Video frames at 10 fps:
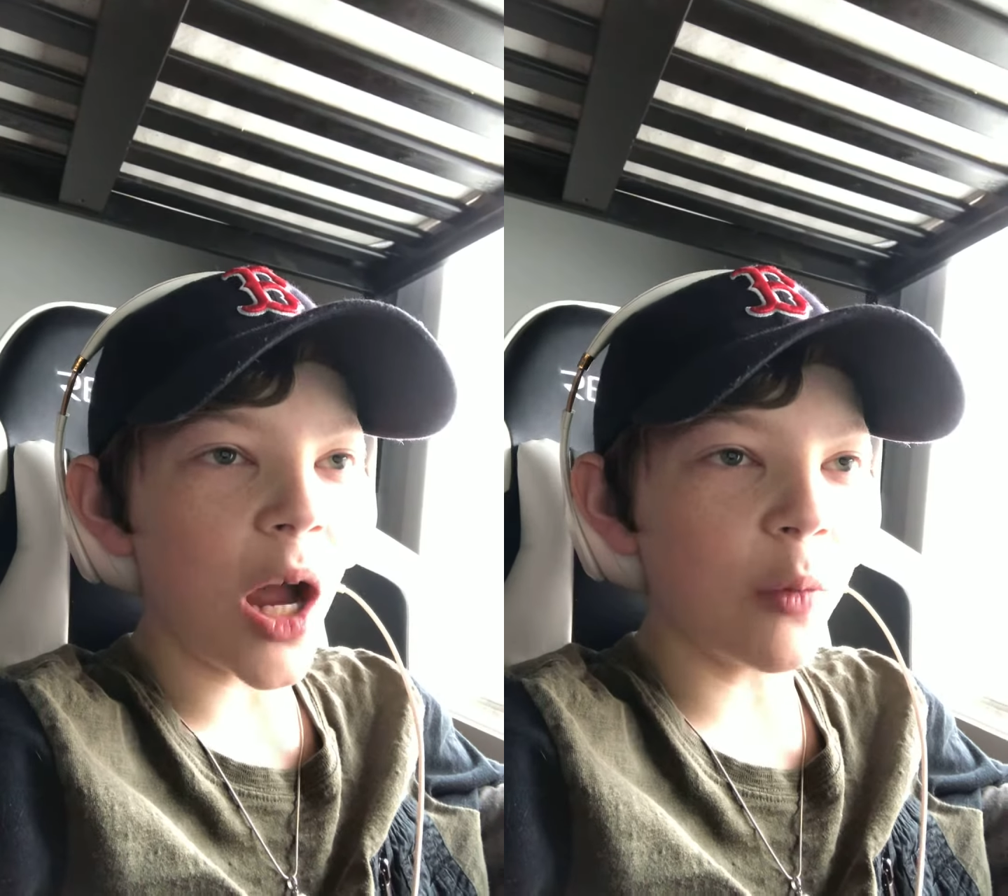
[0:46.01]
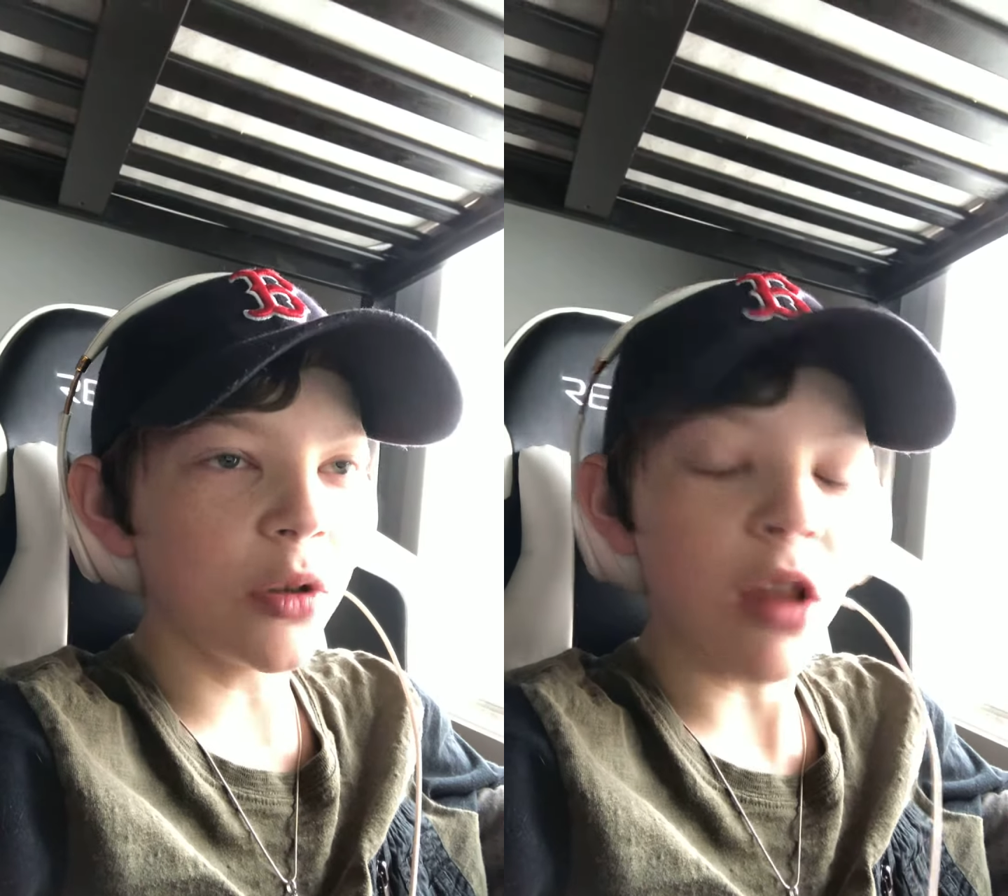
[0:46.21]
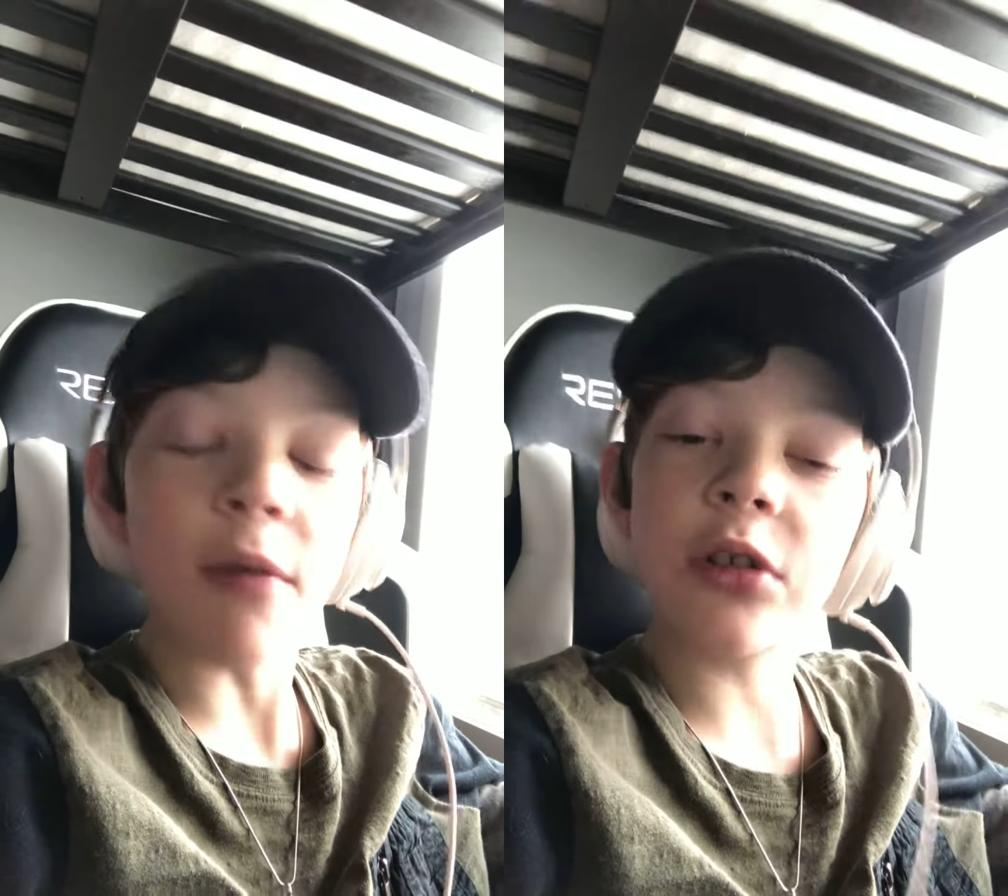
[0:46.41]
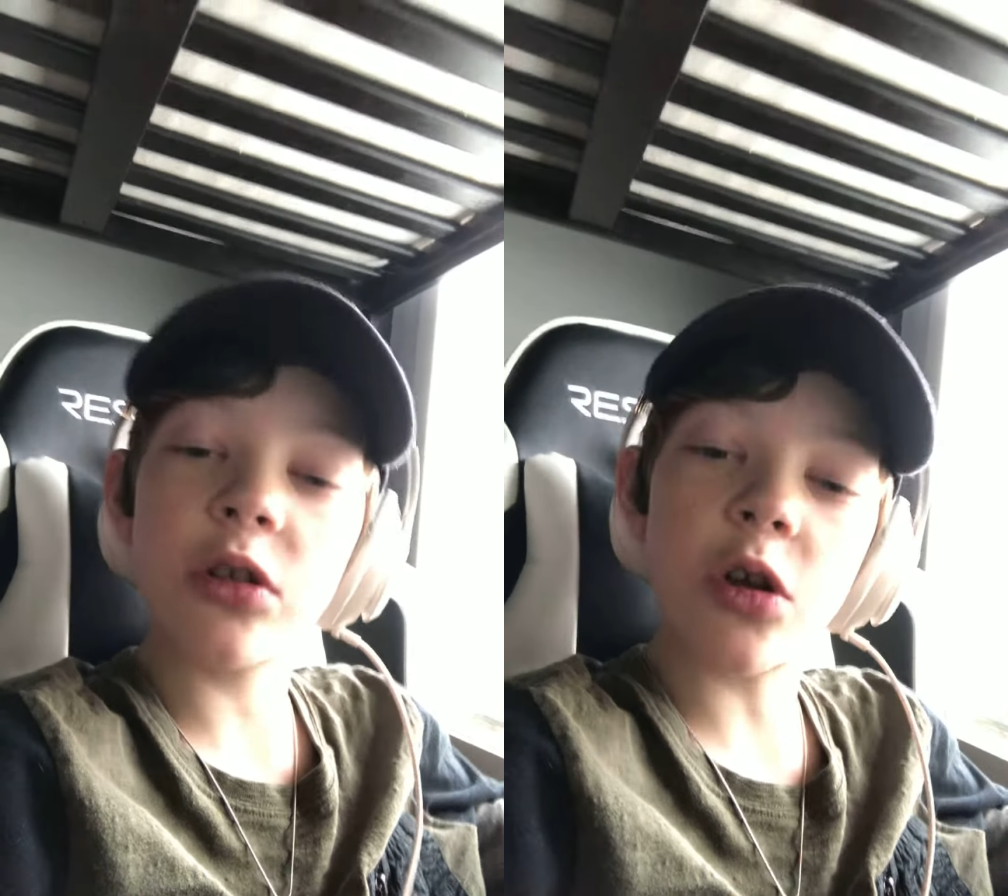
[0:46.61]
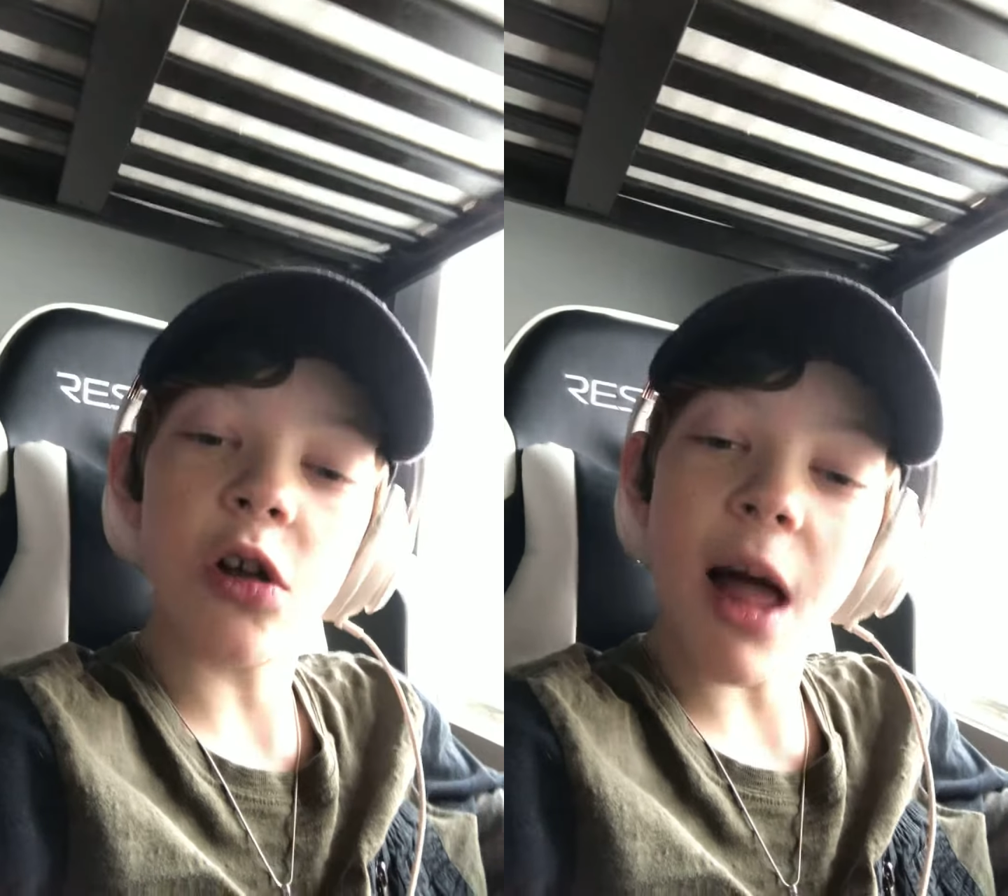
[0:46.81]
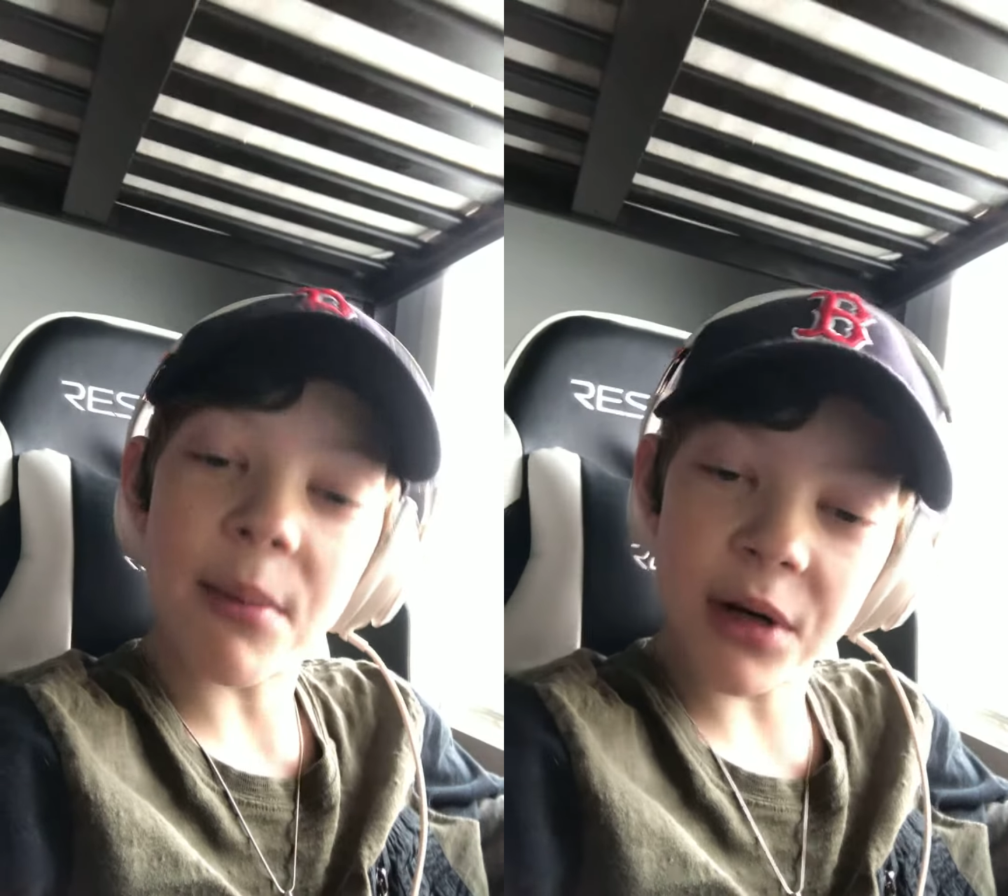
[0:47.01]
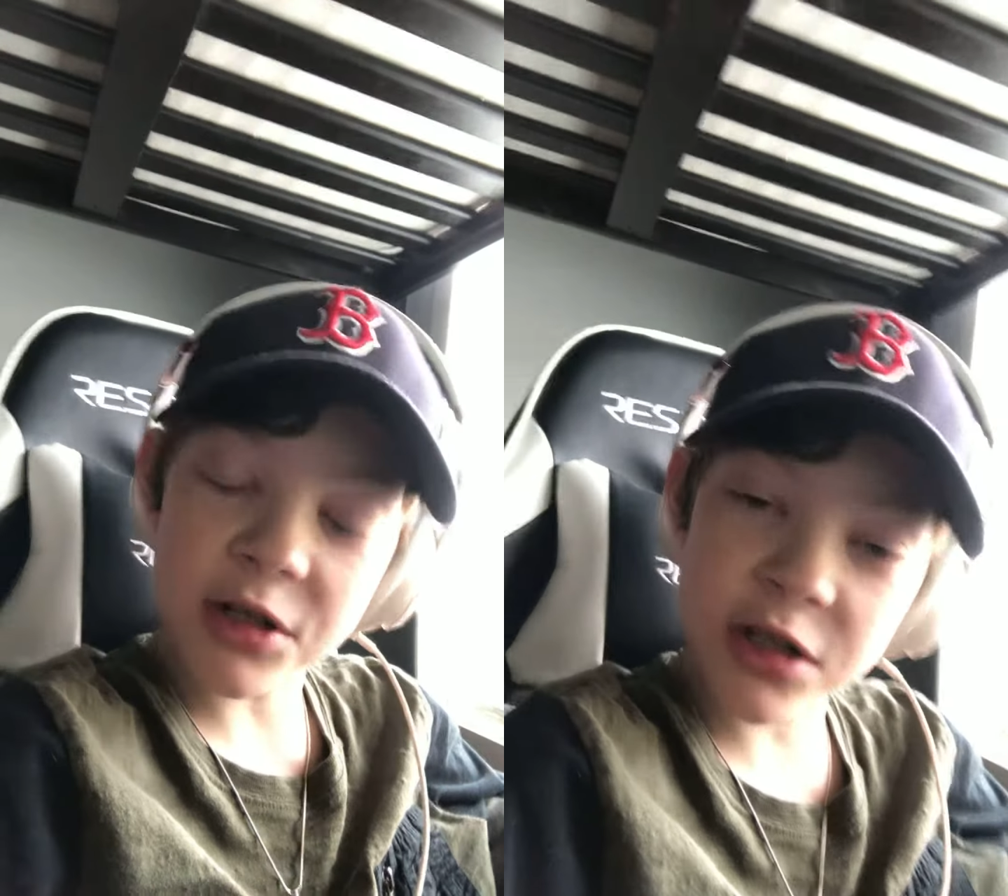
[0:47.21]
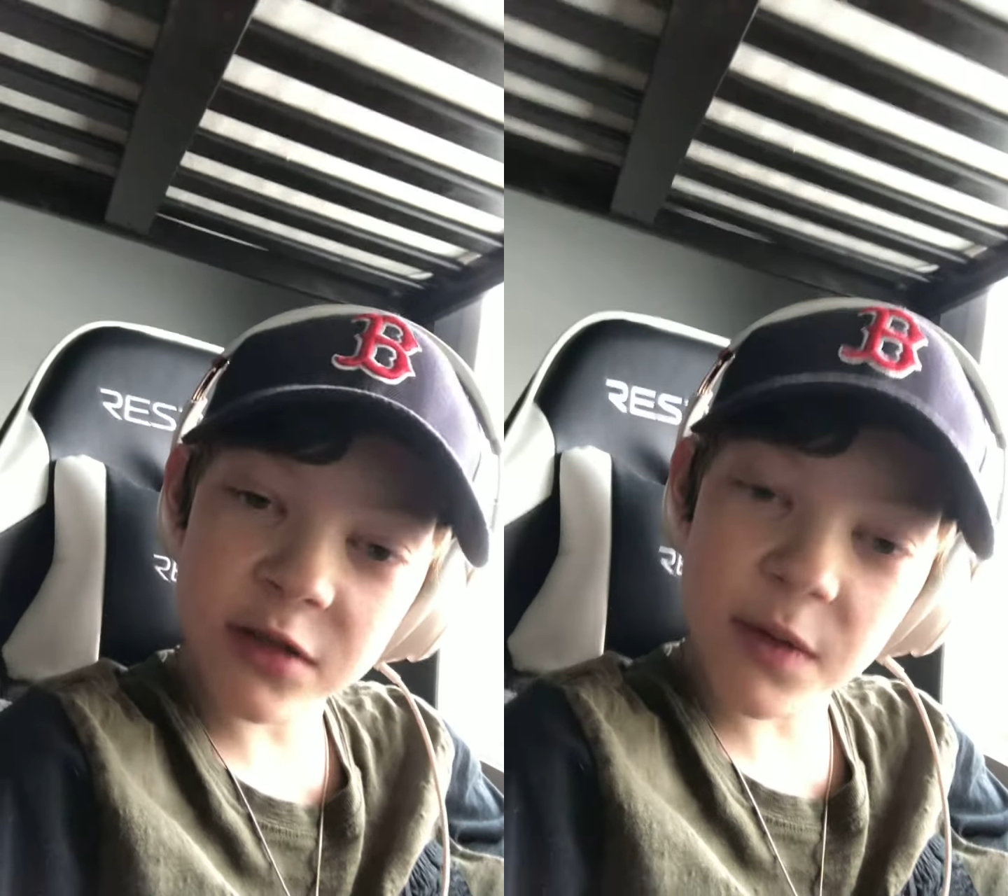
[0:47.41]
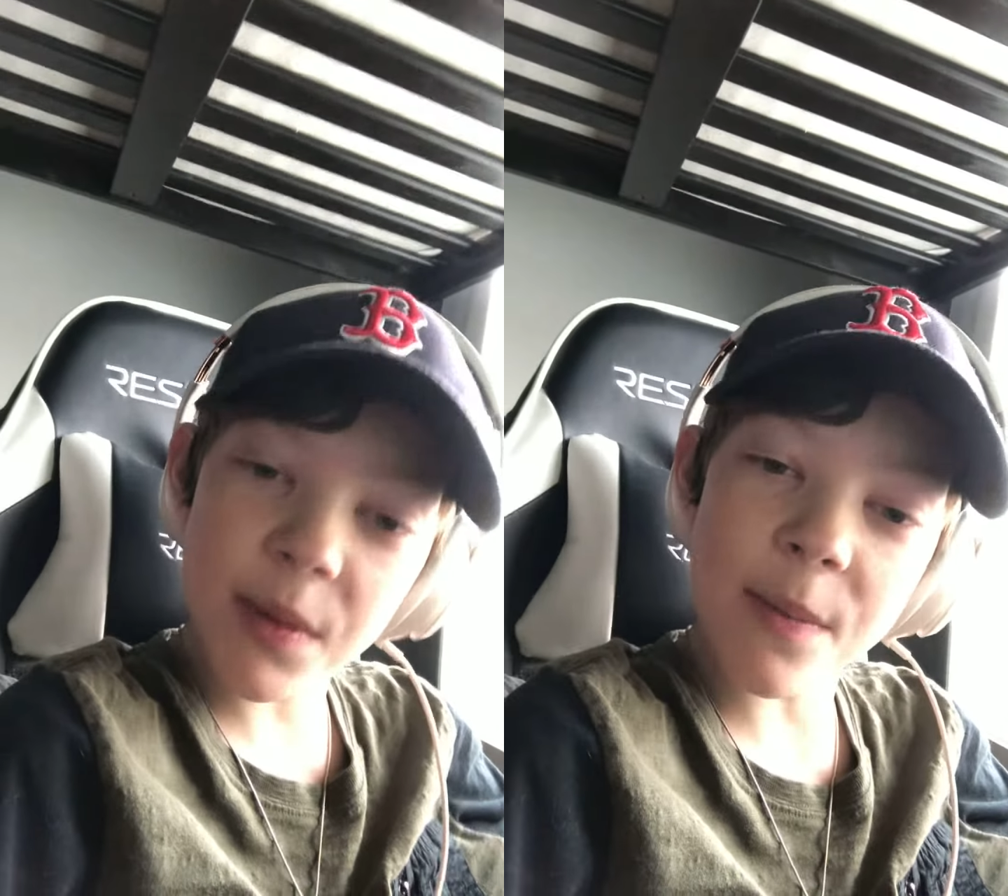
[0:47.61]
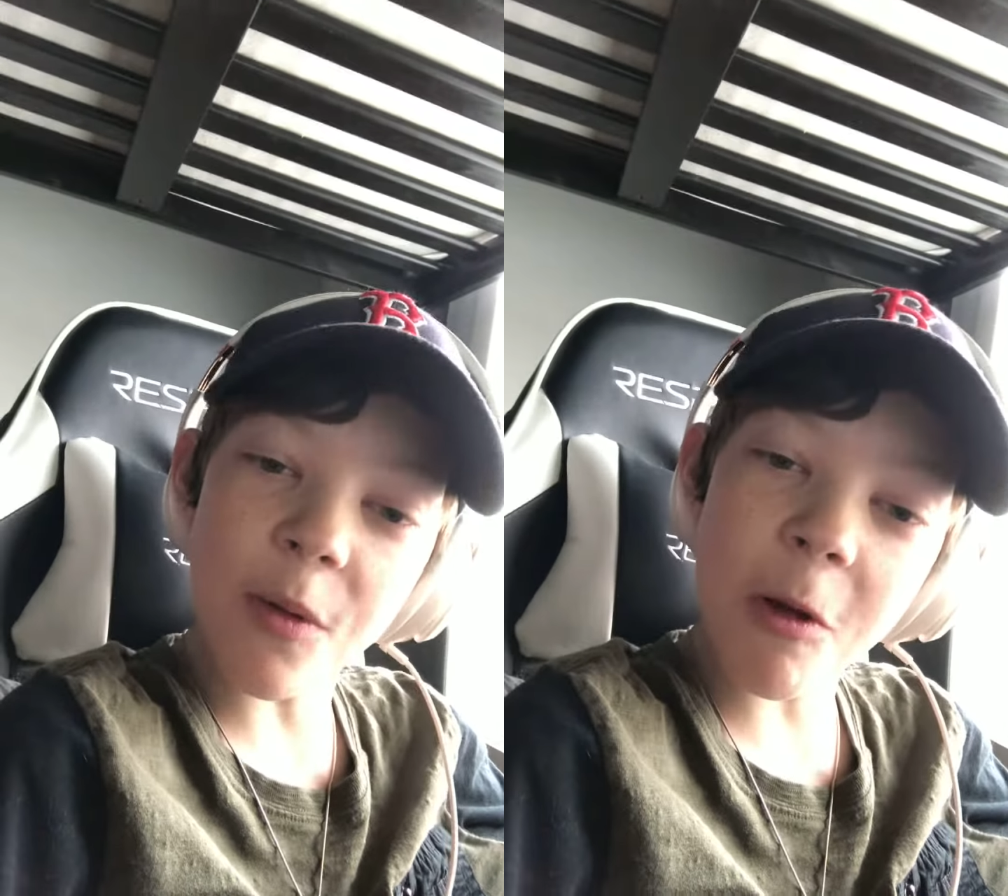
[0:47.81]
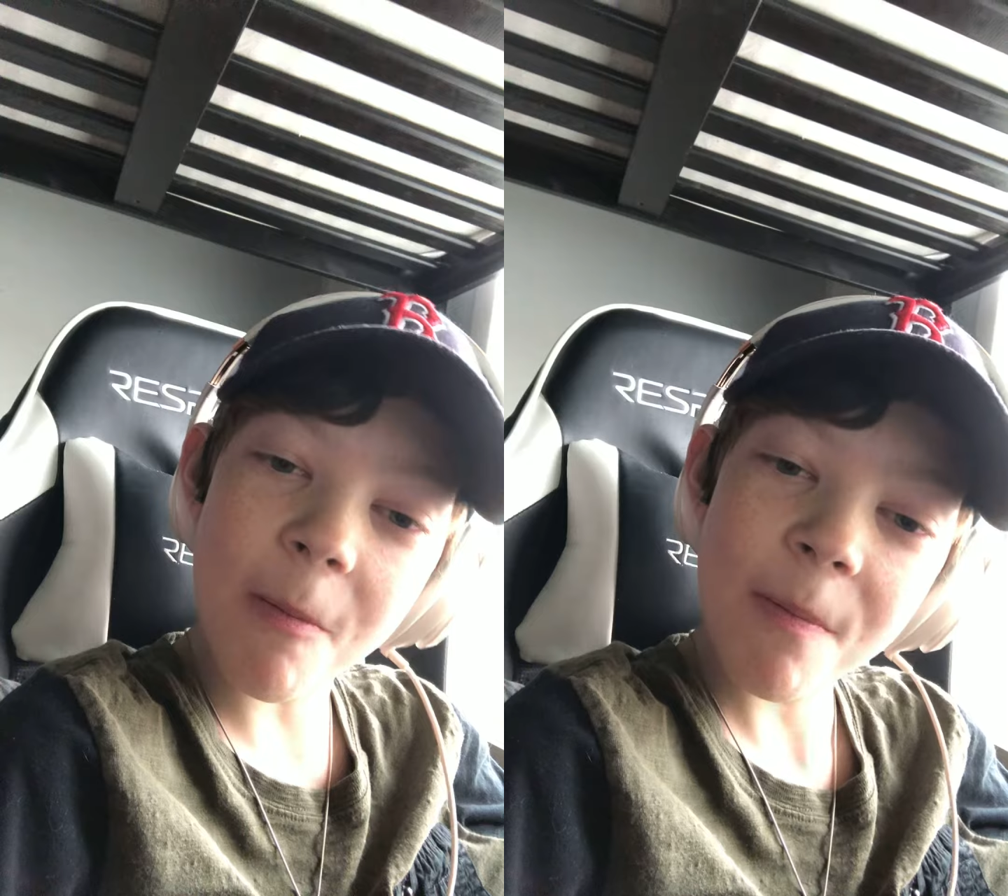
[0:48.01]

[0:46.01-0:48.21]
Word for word: I would love to do collaborations with people